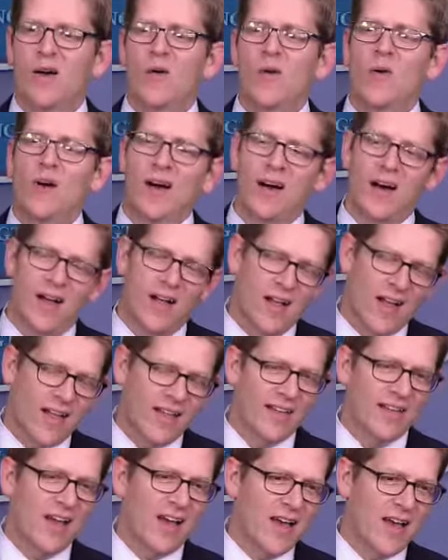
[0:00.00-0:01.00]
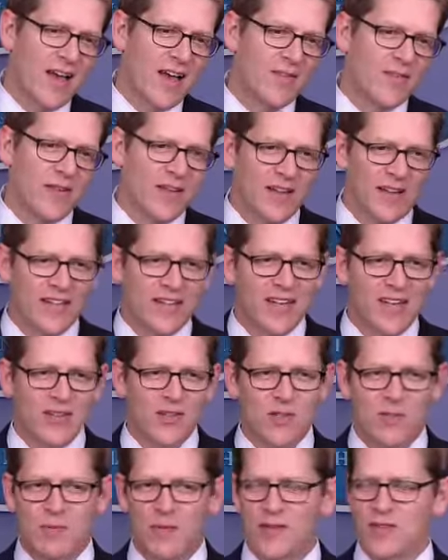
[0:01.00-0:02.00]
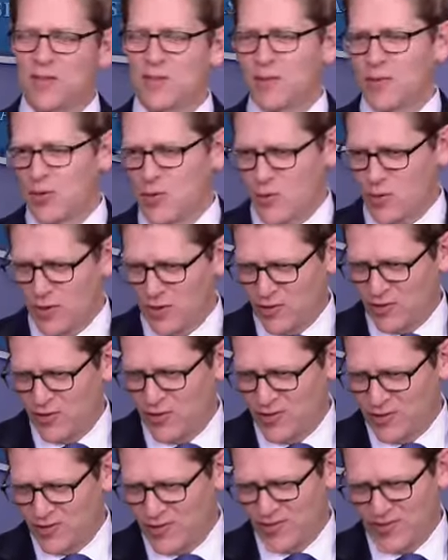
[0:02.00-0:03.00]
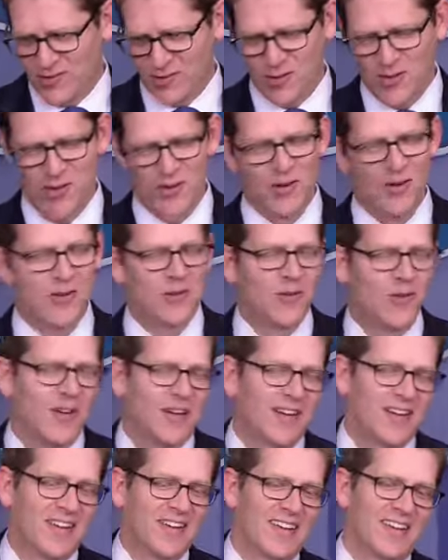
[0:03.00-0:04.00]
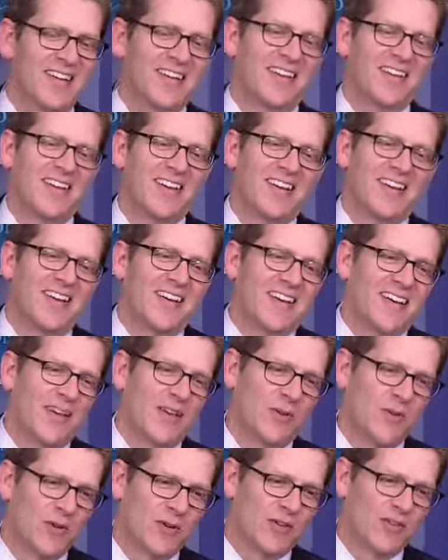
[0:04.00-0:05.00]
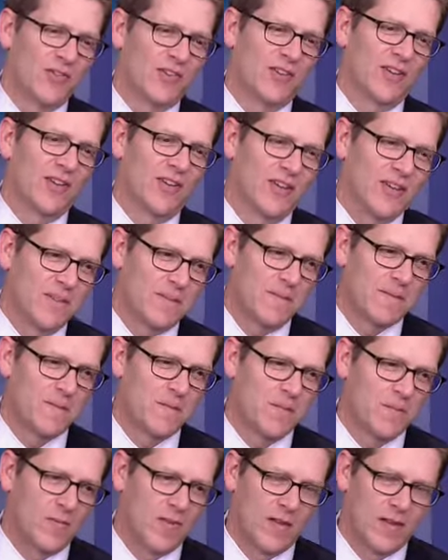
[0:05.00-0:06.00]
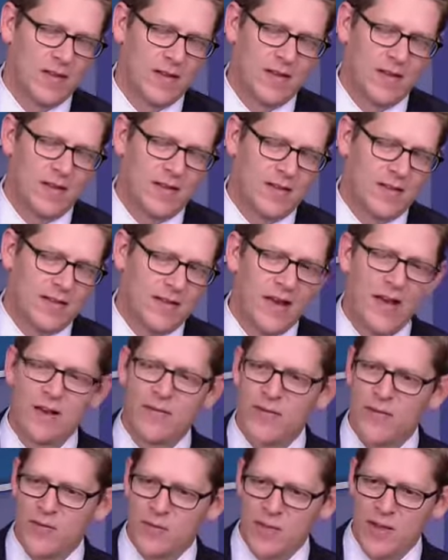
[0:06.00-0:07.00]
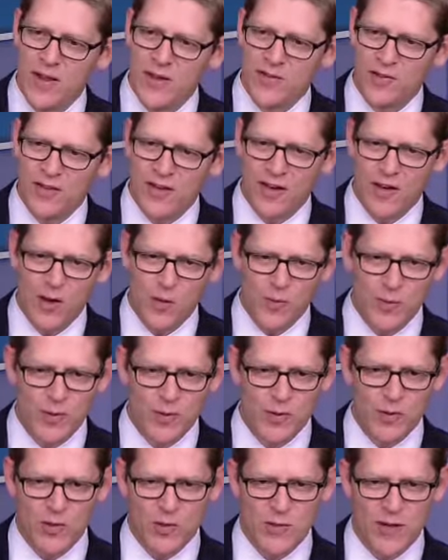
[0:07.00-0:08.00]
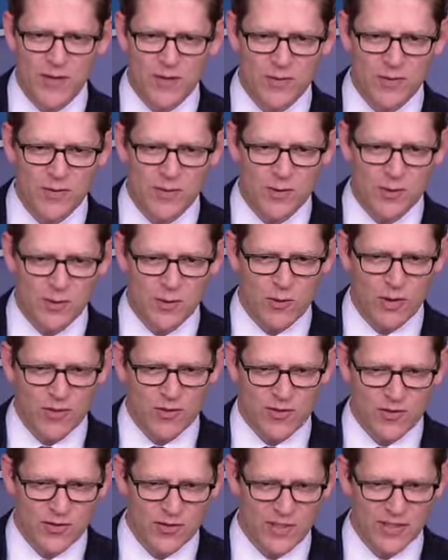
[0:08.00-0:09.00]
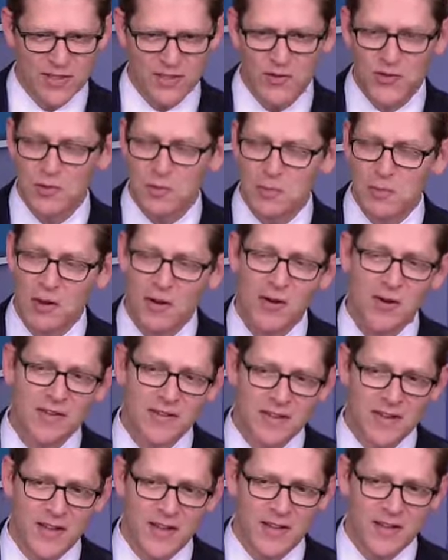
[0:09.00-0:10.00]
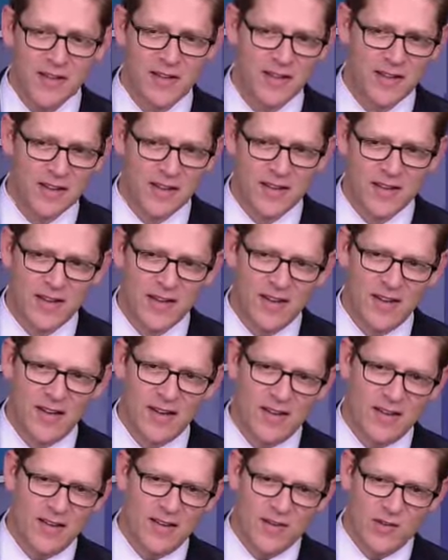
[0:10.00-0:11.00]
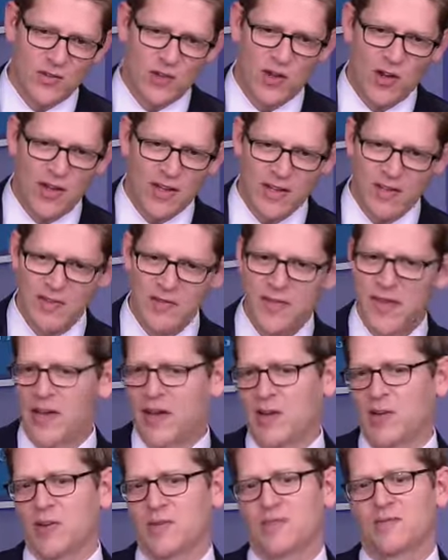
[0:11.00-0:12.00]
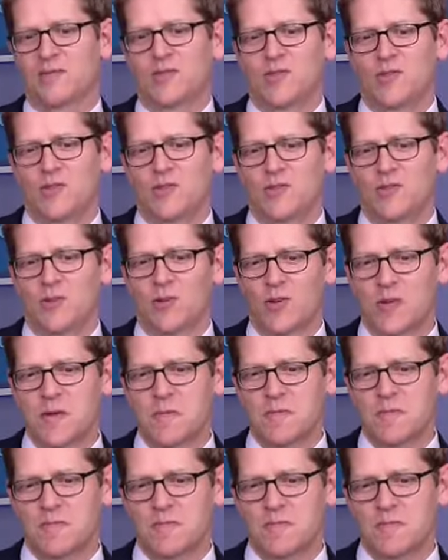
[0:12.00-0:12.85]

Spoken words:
Well, I can anticipate some of your questions. So it was the kind of information that I hope will be responsive to your questions, at least in part, that I sought and found. Julie.